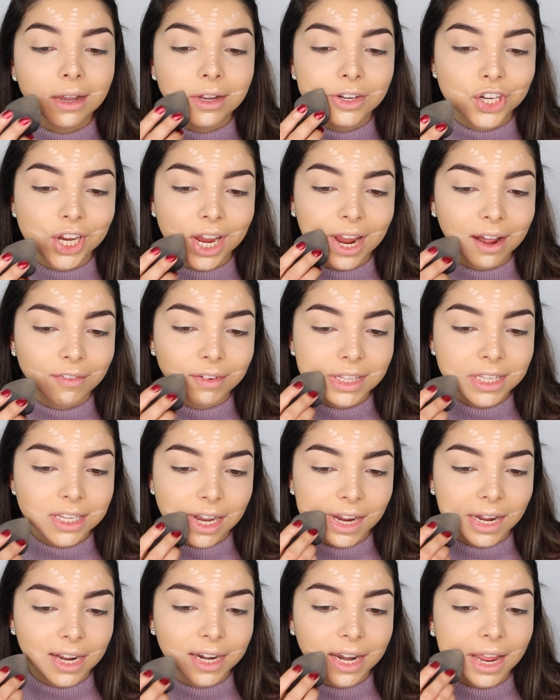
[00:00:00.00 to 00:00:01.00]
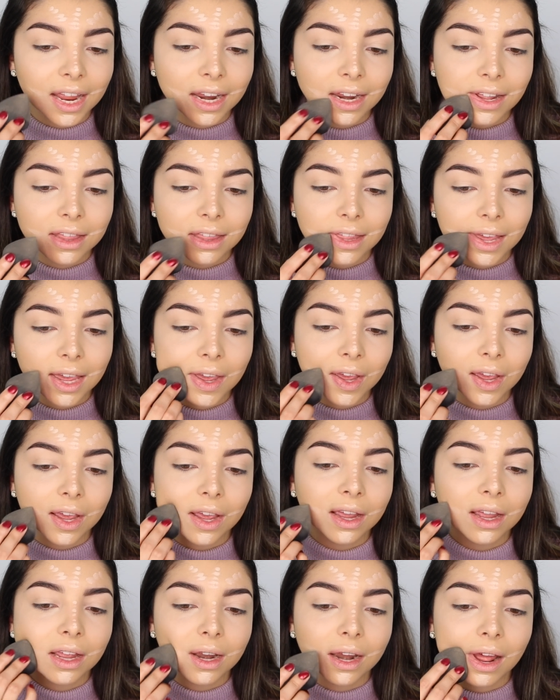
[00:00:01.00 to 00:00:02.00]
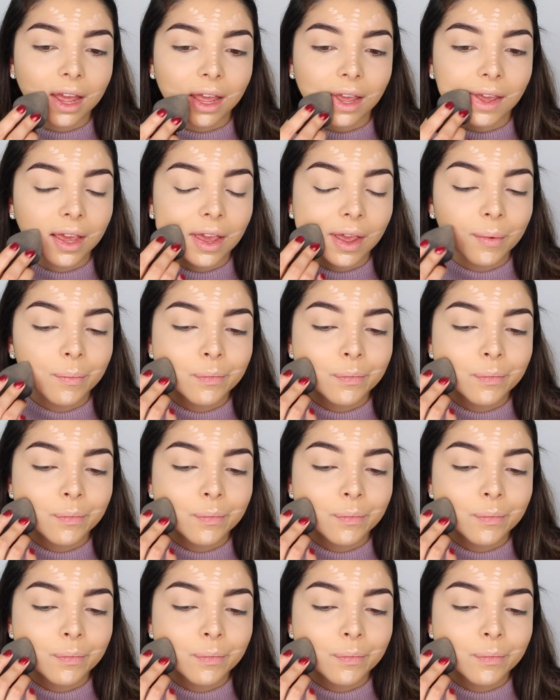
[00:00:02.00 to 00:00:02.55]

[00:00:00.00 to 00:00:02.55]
she haven't done anything like